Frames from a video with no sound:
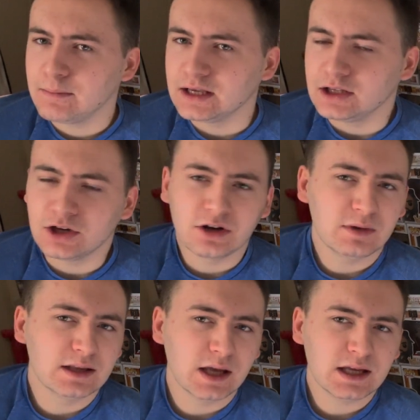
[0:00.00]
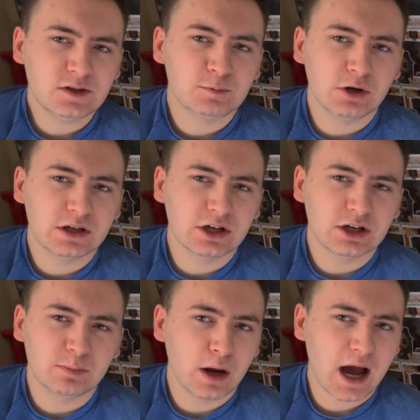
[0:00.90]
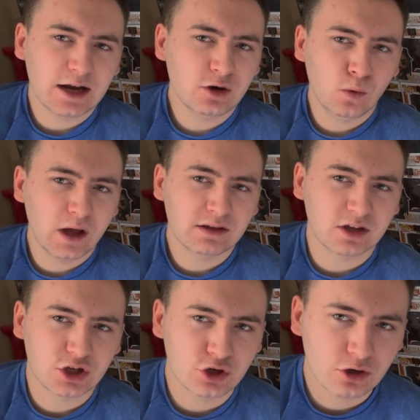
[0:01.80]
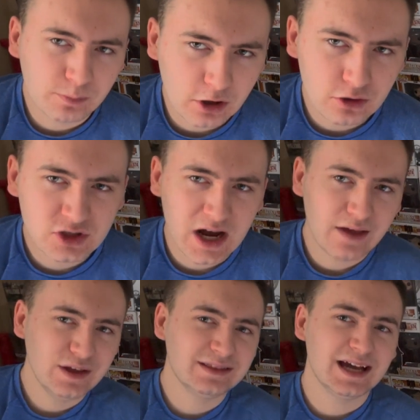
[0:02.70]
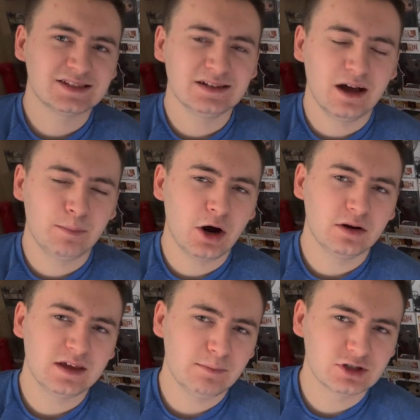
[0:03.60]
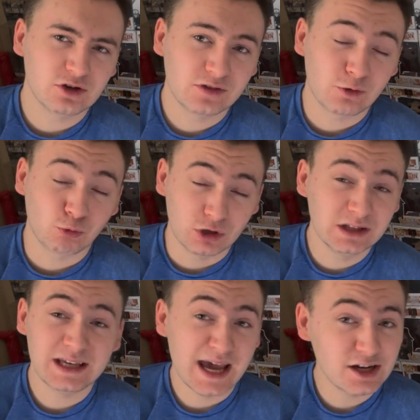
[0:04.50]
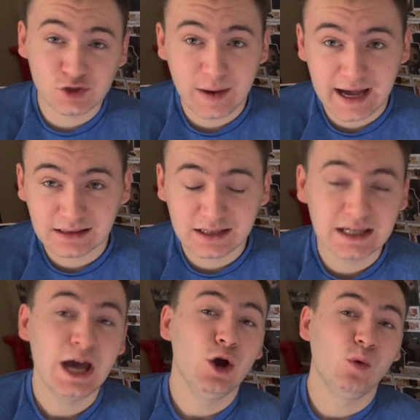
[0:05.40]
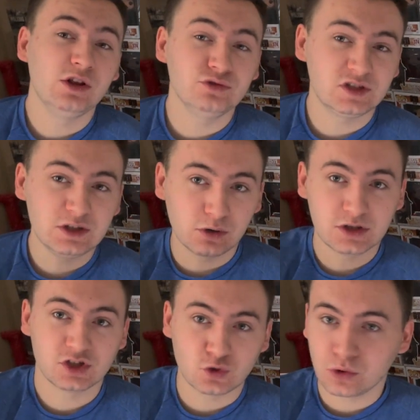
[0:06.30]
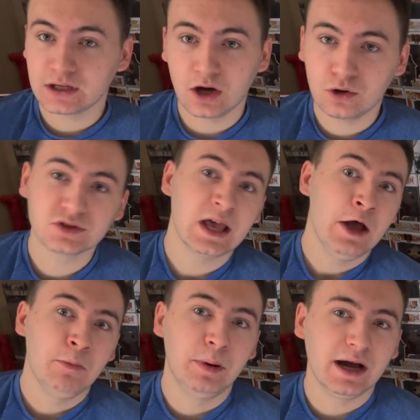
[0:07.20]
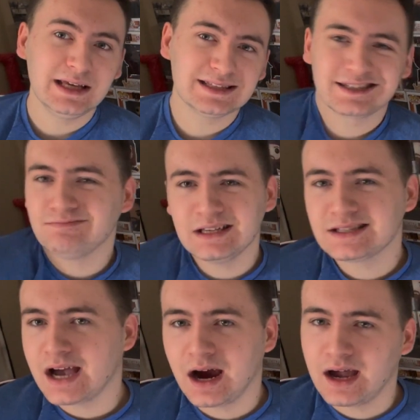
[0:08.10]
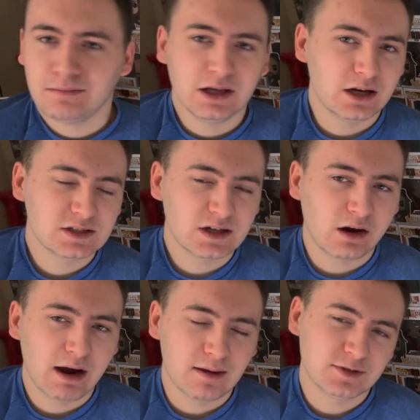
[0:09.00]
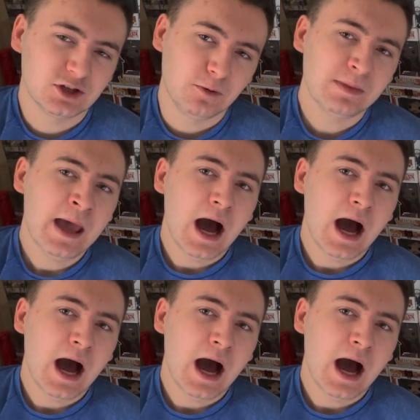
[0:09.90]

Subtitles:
I mean, you know what I mean? Like, it's pretty good, but I don't like the cure approach. I think that's a part of the episode that really aged badly when you see where the story goes. But it's all right. You know, it's an all right episode.